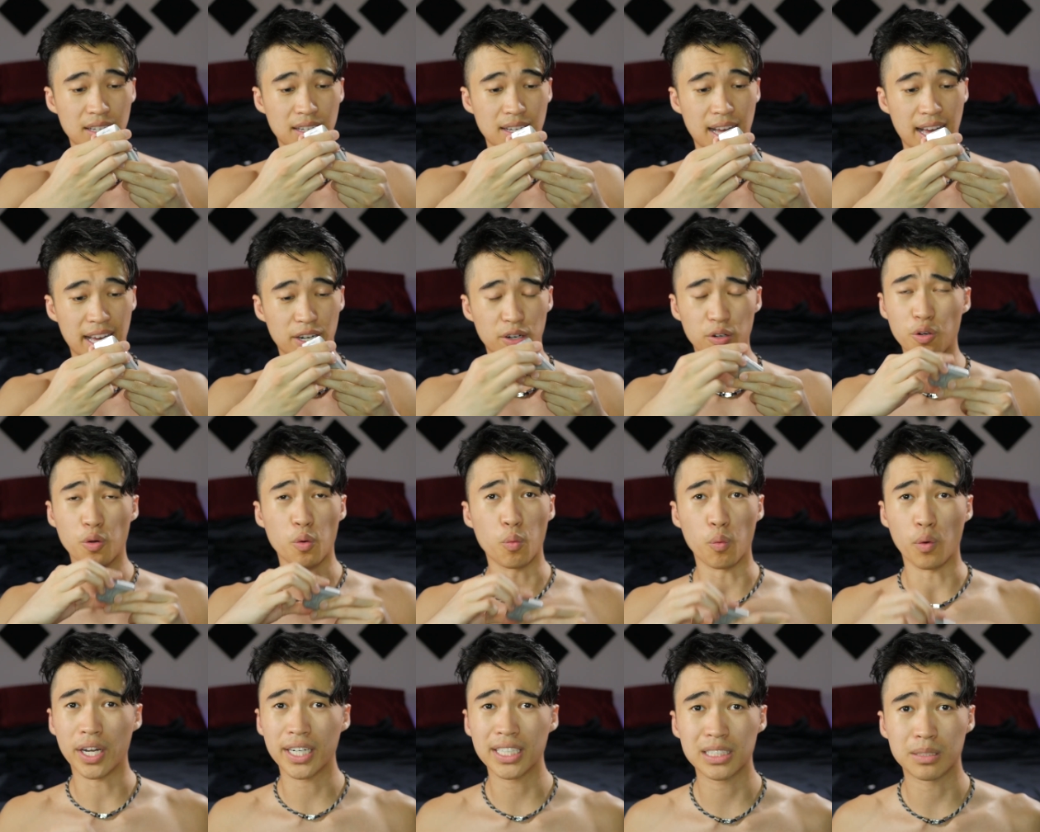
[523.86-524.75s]
I don't know
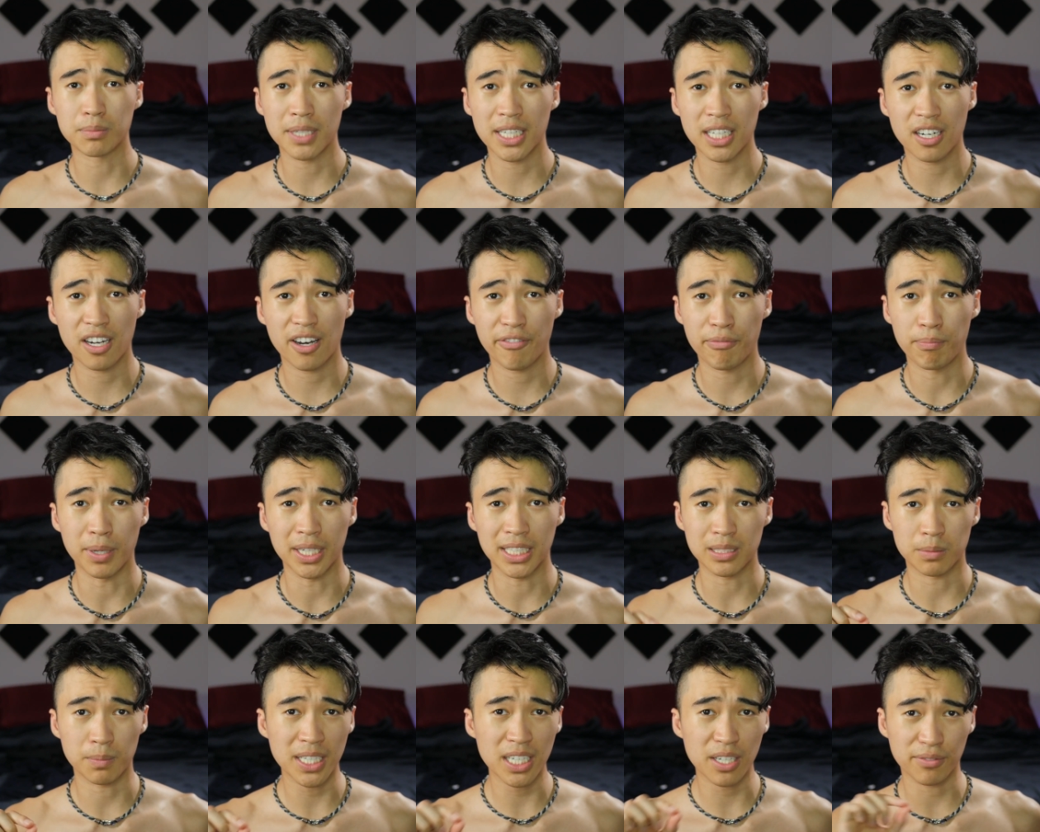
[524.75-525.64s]
what it's made of, but
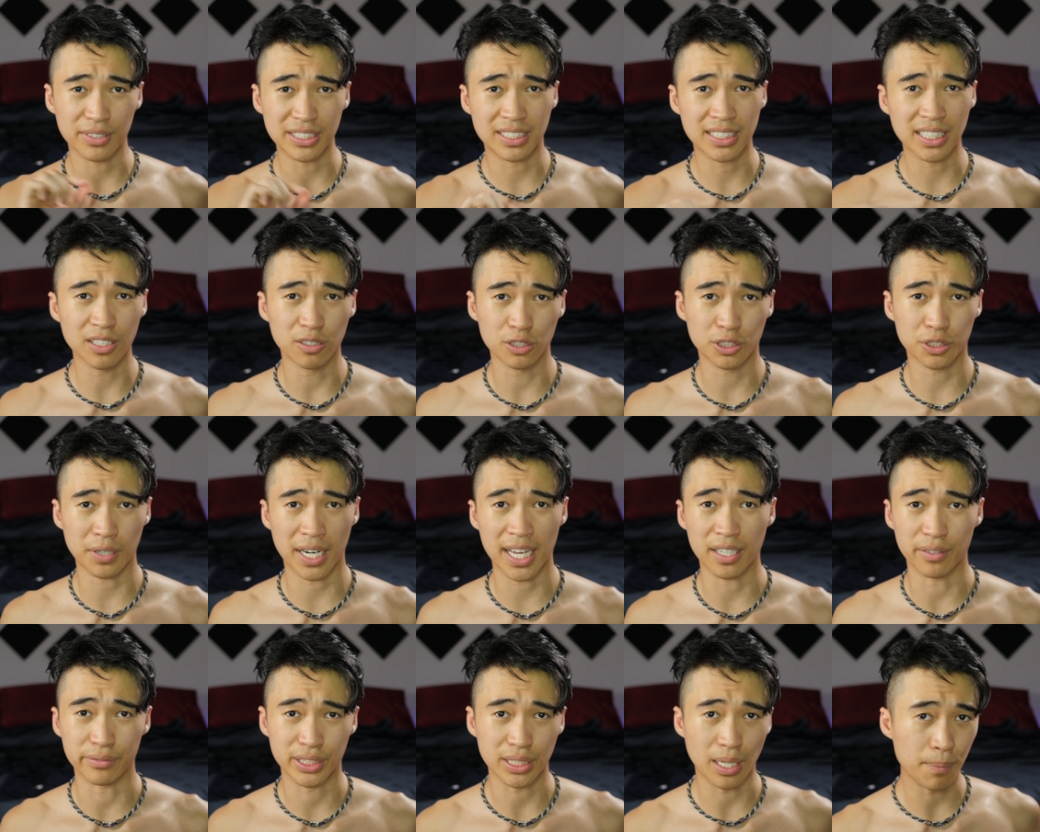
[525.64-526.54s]
it's made of a single
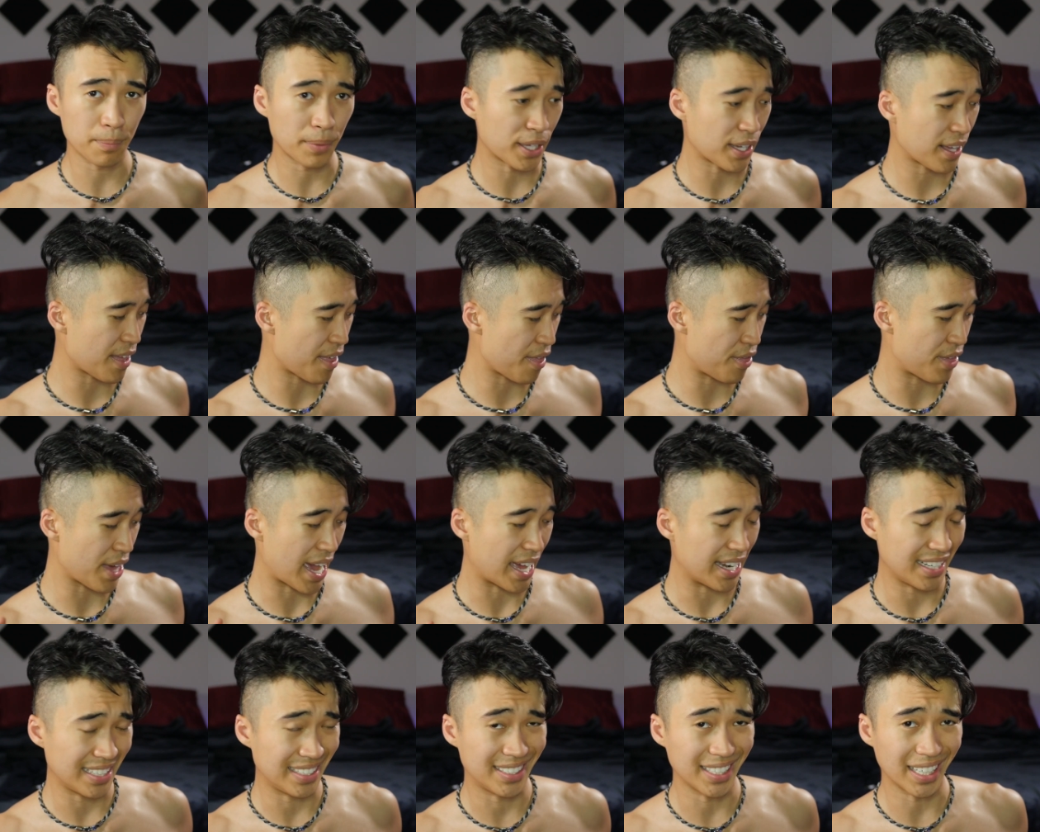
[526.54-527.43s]
strand of something
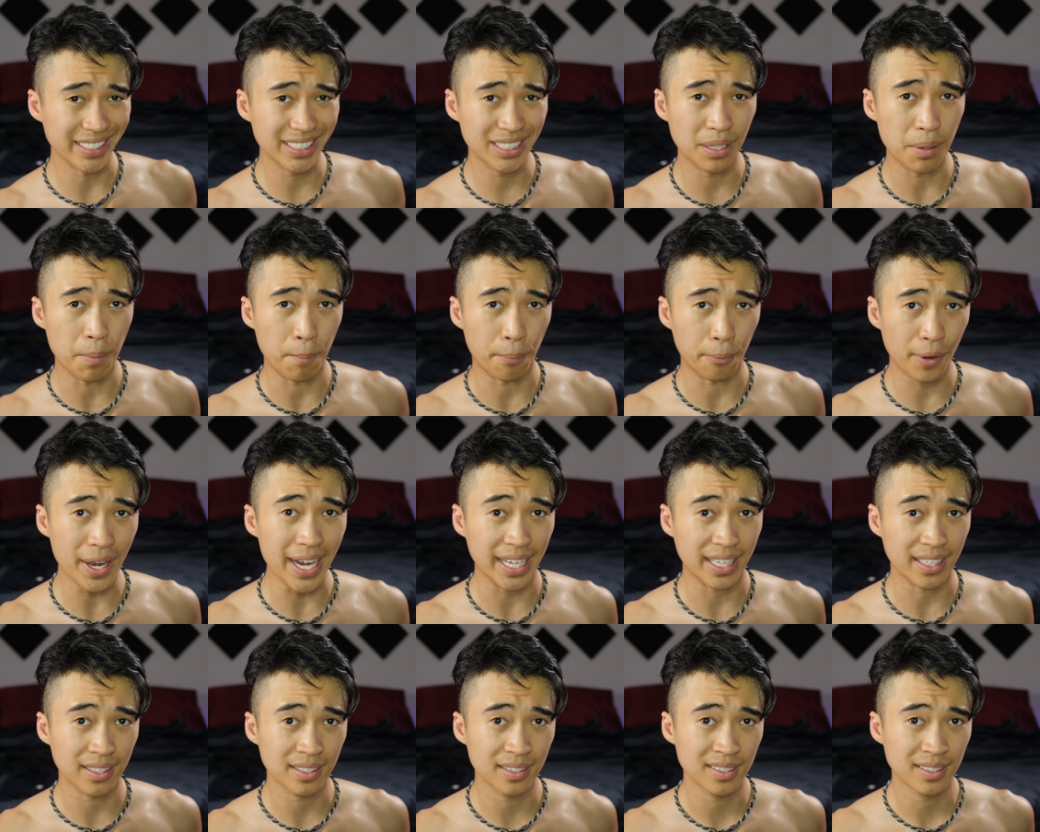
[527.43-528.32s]
that doesn't
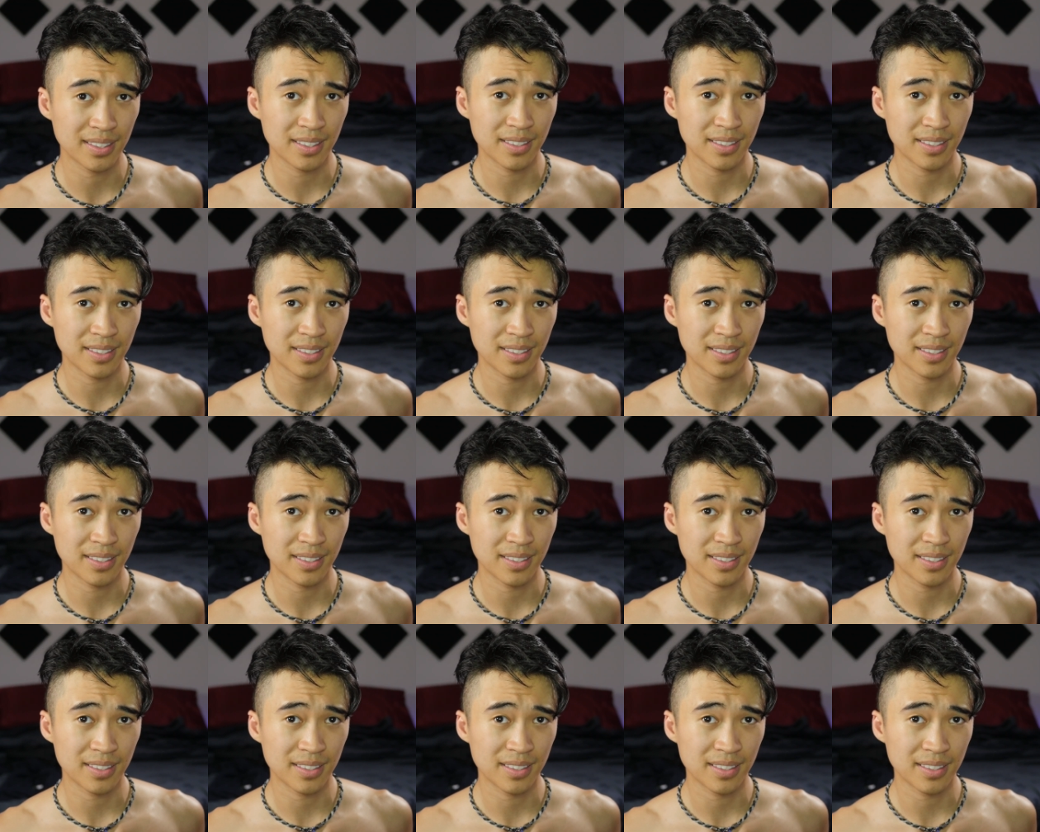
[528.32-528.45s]
break.